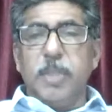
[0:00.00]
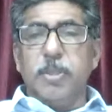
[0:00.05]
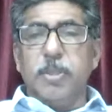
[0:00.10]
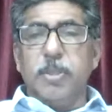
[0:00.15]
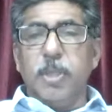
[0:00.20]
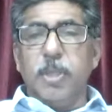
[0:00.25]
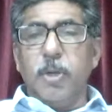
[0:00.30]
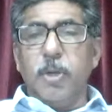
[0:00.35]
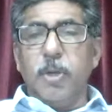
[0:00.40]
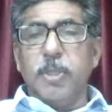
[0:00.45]
the
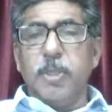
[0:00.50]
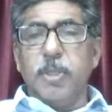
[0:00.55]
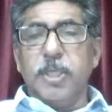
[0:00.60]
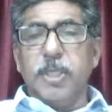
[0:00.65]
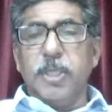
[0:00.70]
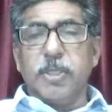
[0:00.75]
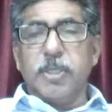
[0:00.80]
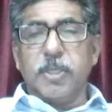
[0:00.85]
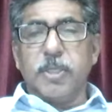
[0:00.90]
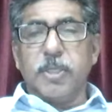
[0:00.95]
Lord
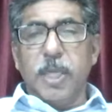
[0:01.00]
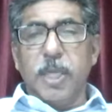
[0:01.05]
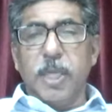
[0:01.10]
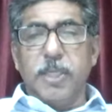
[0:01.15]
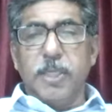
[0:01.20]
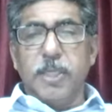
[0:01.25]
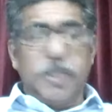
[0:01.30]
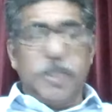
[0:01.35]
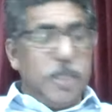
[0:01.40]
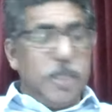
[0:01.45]
Jesus
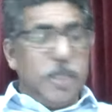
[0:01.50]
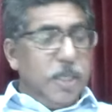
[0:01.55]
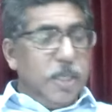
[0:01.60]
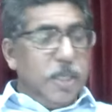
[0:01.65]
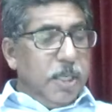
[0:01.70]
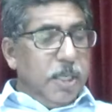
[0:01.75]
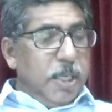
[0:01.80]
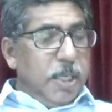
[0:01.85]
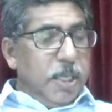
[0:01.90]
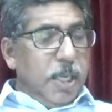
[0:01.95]
Christ,
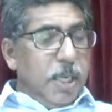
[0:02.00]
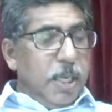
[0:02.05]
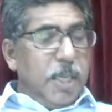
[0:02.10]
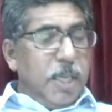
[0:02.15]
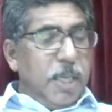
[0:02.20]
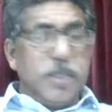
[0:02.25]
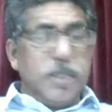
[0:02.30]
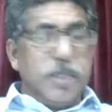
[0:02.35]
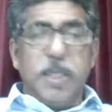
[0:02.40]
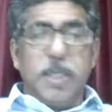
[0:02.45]

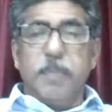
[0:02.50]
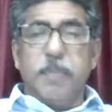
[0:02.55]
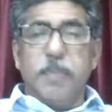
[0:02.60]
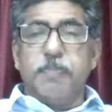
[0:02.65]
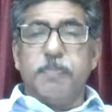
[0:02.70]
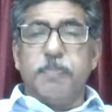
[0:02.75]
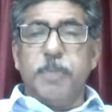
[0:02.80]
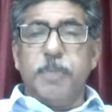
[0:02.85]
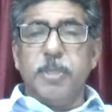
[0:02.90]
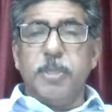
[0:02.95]
as the
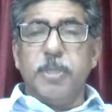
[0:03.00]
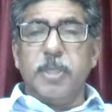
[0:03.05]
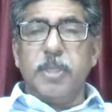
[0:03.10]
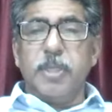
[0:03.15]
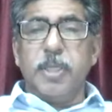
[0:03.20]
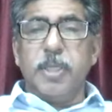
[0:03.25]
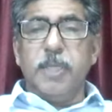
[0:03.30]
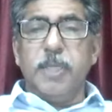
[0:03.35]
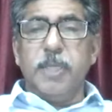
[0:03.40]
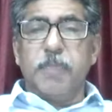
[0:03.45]
person
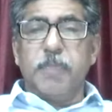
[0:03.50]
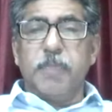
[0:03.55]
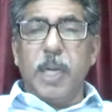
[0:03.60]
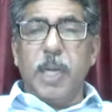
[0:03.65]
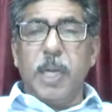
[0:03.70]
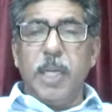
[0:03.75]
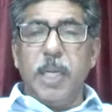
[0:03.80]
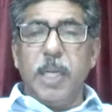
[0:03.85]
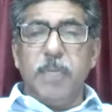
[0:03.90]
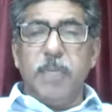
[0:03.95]

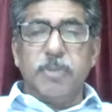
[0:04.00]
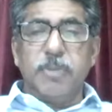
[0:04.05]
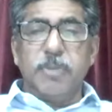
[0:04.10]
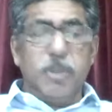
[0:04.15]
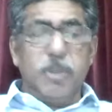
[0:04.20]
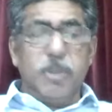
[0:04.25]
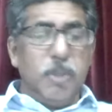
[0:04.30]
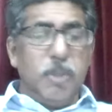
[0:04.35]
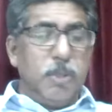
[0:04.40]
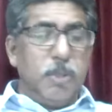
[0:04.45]
deprives
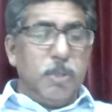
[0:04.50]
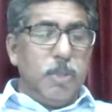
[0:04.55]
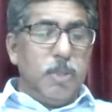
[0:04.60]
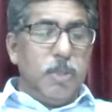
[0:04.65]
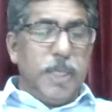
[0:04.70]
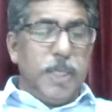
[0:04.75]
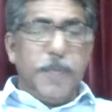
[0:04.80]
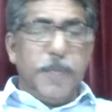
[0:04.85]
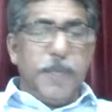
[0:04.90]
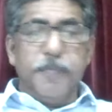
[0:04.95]
not
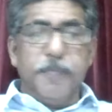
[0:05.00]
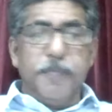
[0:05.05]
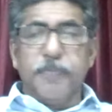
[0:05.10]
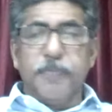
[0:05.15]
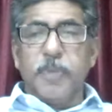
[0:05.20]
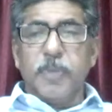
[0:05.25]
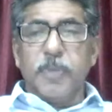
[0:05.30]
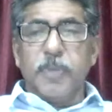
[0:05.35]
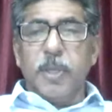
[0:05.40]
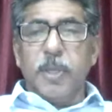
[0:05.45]
only
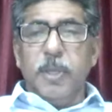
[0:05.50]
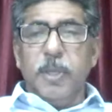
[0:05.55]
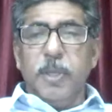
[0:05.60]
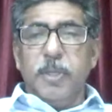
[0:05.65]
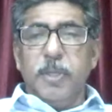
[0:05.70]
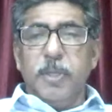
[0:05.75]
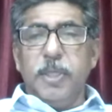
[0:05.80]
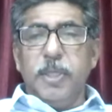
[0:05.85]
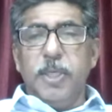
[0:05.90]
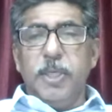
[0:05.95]

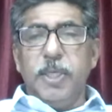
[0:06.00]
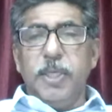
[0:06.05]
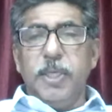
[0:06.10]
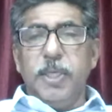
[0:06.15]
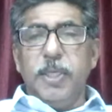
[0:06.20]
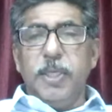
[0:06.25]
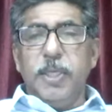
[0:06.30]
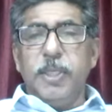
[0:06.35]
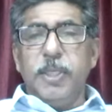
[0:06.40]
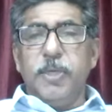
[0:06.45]
the
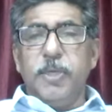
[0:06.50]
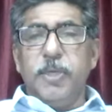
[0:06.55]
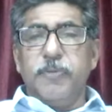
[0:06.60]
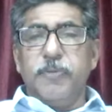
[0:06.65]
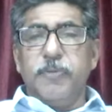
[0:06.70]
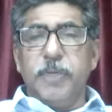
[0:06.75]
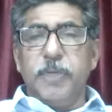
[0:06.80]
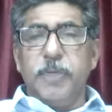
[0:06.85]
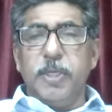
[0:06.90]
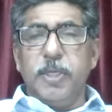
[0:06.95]

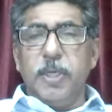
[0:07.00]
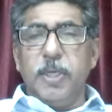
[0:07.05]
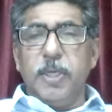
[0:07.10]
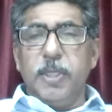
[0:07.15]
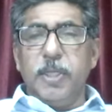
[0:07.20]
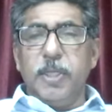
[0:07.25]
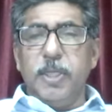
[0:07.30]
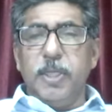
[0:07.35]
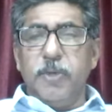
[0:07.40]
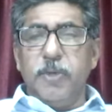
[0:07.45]

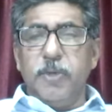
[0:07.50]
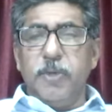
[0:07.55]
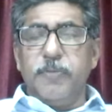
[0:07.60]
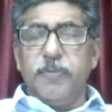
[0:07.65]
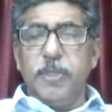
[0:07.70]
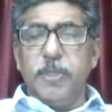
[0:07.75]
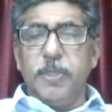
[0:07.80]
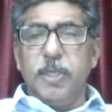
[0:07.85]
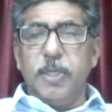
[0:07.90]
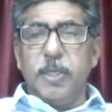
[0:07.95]

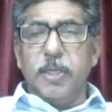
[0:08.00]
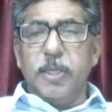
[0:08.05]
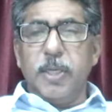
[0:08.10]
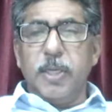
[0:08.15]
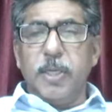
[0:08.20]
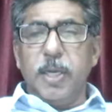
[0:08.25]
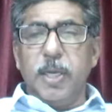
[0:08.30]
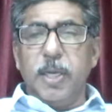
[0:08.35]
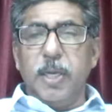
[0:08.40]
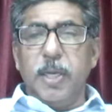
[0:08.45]
offender,
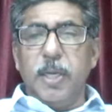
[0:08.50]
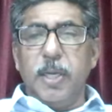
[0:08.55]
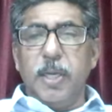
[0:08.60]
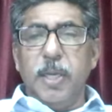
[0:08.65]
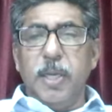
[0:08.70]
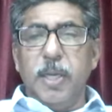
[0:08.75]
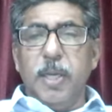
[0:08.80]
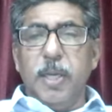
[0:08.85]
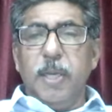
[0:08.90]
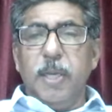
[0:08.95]

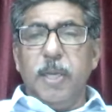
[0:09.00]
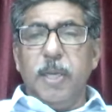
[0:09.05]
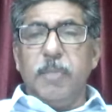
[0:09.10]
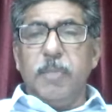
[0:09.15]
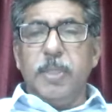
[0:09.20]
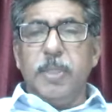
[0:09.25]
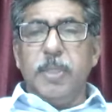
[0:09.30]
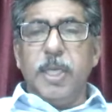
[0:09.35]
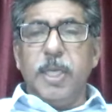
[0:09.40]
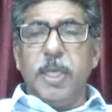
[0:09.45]
but
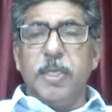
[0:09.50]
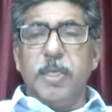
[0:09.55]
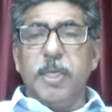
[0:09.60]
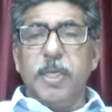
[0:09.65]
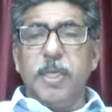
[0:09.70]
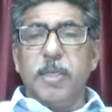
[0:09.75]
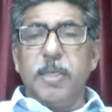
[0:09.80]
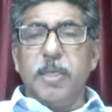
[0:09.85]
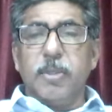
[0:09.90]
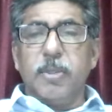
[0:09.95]
the
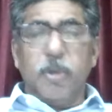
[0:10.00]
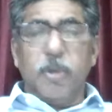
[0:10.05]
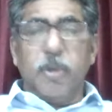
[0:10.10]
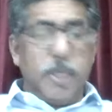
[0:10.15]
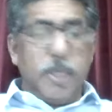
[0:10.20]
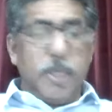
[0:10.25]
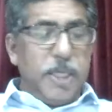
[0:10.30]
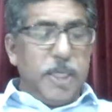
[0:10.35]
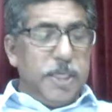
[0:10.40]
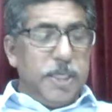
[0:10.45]
entire
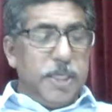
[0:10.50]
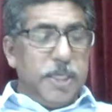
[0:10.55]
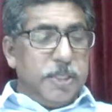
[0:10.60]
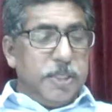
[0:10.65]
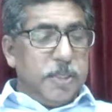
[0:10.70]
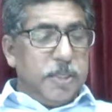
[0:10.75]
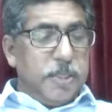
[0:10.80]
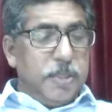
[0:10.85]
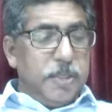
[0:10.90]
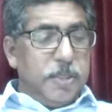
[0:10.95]
congregation.
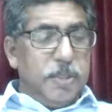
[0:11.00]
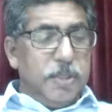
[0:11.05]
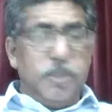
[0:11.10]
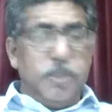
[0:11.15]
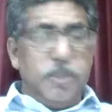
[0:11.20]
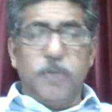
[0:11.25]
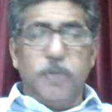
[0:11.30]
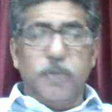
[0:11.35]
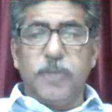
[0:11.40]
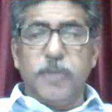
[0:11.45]

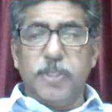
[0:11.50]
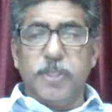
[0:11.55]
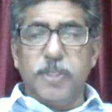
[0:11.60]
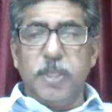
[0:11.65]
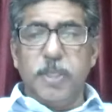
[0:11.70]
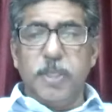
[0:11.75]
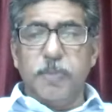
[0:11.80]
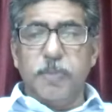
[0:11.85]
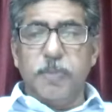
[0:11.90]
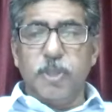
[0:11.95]
So first
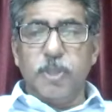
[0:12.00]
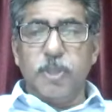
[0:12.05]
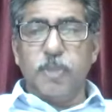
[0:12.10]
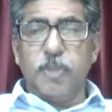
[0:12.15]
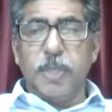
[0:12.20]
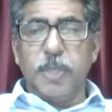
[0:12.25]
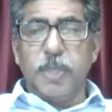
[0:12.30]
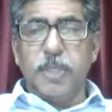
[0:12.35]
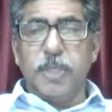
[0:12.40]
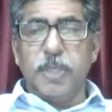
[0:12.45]

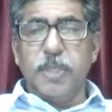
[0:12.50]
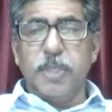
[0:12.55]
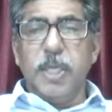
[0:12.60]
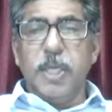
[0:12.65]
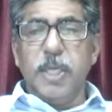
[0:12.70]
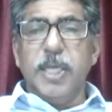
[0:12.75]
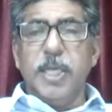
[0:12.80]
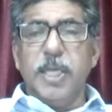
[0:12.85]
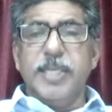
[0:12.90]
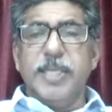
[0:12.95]
principle is,
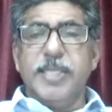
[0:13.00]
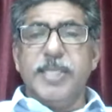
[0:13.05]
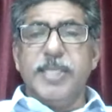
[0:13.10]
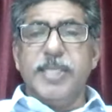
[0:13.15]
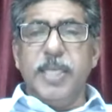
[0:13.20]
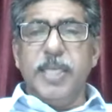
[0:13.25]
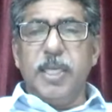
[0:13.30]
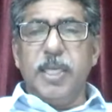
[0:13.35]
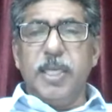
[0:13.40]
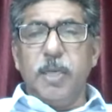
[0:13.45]

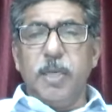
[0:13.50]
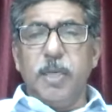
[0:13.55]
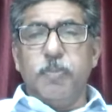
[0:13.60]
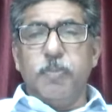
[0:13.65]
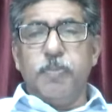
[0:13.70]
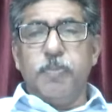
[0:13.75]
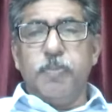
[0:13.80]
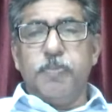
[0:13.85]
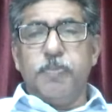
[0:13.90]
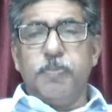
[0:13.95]
seek
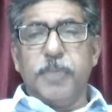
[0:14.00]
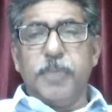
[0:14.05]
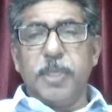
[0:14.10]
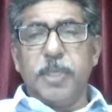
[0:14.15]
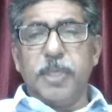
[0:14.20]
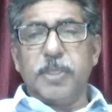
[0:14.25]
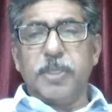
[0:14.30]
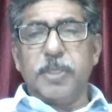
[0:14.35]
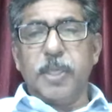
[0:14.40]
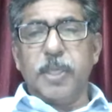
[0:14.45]

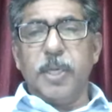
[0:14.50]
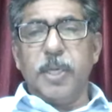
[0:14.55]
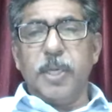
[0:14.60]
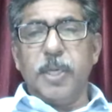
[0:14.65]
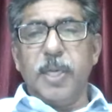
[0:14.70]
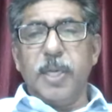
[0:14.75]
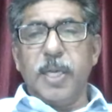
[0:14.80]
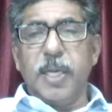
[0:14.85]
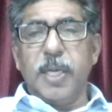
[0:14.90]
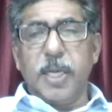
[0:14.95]
personal
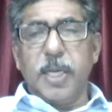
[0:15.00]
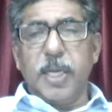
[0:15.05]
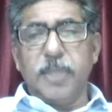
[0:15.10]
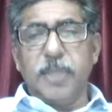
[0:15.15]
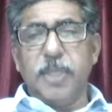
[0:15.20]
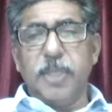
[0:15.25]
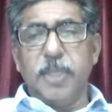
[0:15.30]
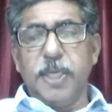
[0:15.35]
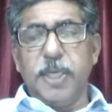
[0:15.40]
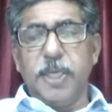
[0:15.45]

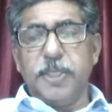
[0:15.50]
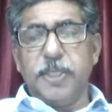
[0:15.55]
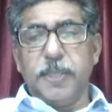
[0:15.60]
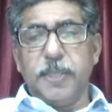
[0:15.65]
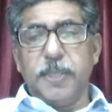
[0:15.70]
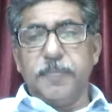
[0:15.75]
reconciliation.